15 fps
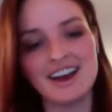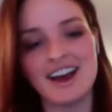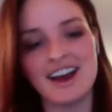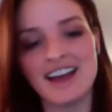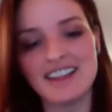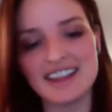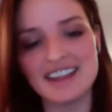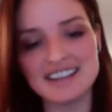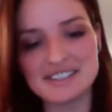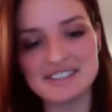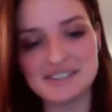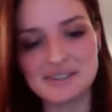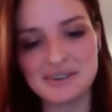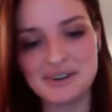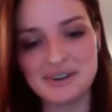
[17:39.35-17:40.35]
I like
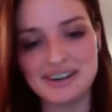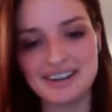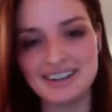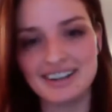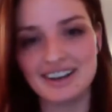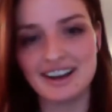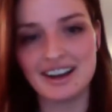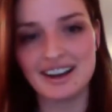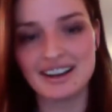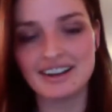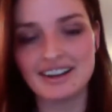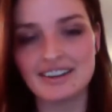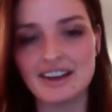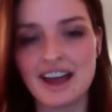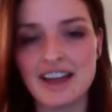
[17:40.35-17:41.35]
to
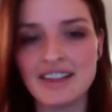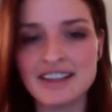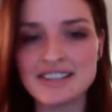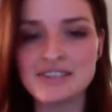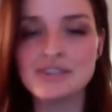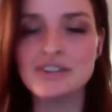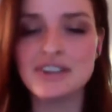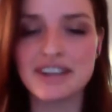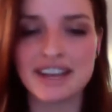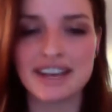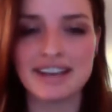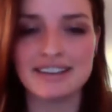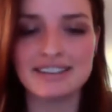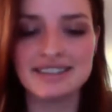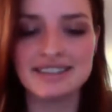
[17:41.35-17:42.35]
I like to look
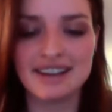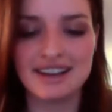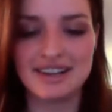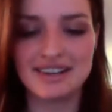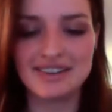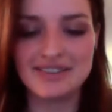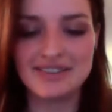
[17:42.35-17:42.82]
at uh,